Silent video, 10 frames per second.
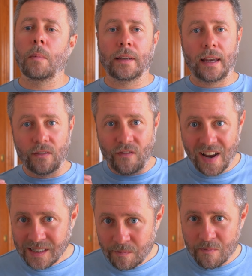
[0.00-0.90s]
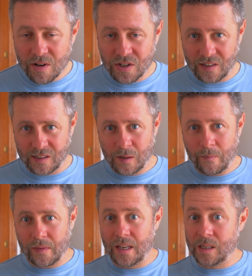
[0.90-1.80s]
But advanced permissions
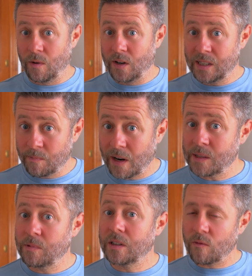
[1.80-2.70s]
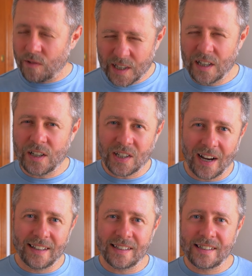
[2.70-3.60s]
is where SmartSuite really
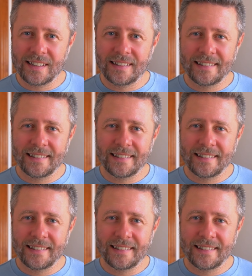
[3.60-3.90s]
shines.